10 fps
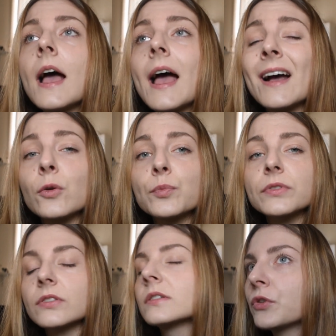
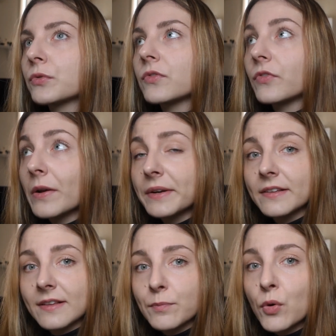helped, which was very
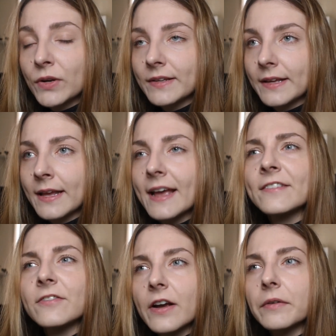disappointing and
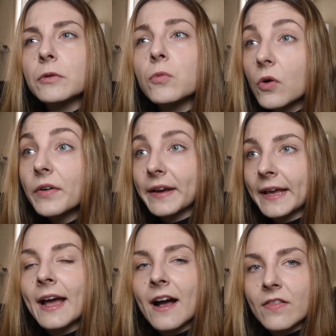very
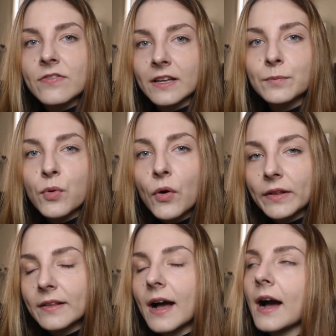worrying. At that
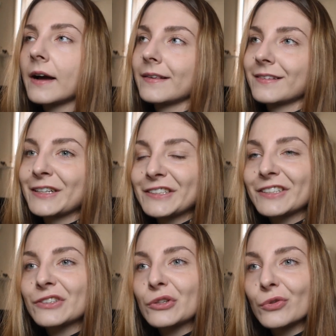point, I
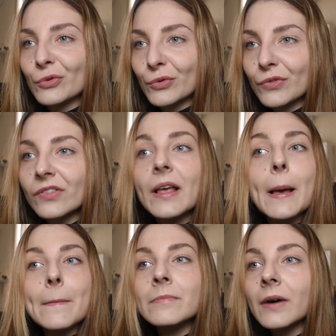started to lose
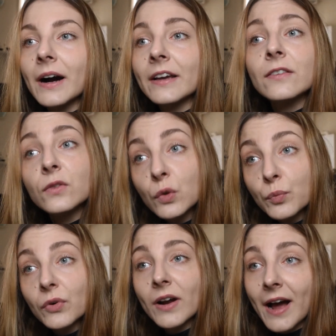my
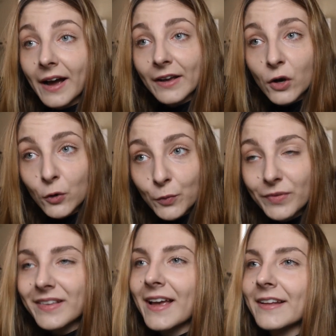super high
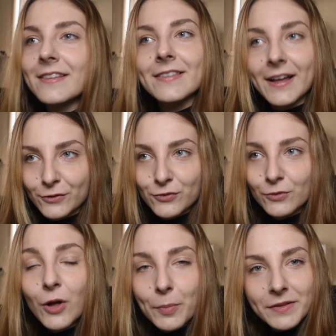hopes and
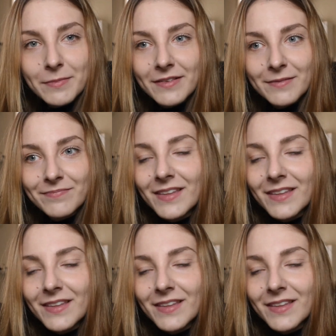natural optimism.